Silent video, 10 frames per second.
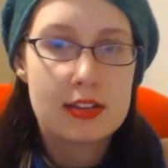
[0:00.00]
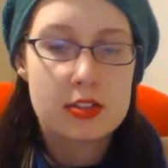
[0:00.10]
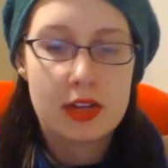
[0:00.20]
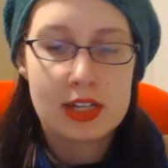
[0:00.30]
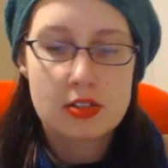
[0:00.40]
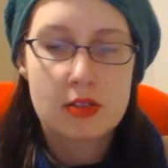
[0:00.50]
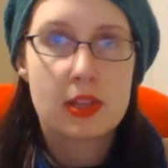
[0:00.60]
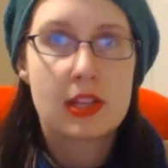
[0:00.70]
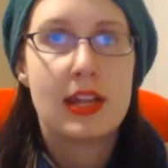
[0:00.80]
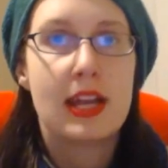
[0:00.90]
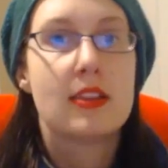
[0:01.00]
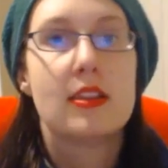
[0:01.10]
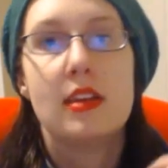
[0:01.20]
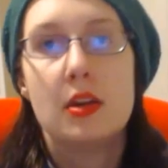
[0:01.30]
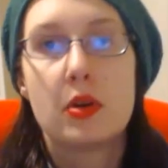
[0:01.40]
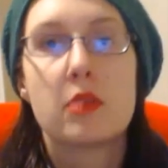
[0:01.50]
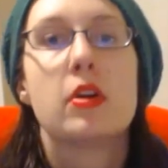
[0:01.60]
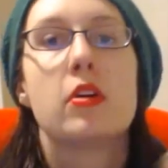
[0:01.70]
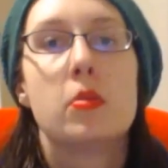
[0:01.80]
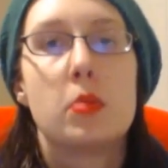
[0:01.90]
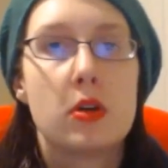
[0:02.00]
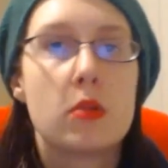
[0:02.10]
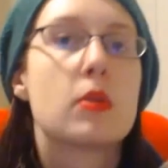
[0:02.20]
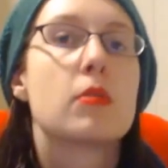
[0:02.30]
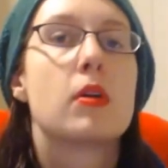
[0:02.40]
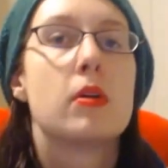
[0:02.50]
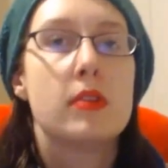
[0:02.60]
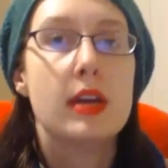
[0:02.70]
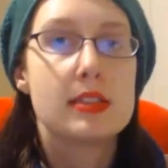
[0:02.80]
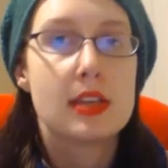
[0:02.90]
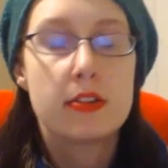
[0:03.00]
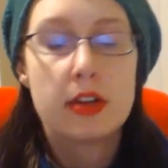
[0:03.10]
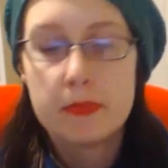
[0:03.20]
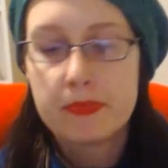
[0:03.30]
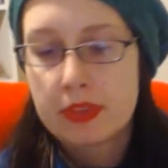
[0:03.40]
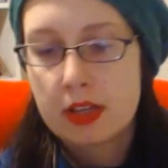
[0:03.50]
and so I actually really liked the knit 1 row, purl 1 row, etc.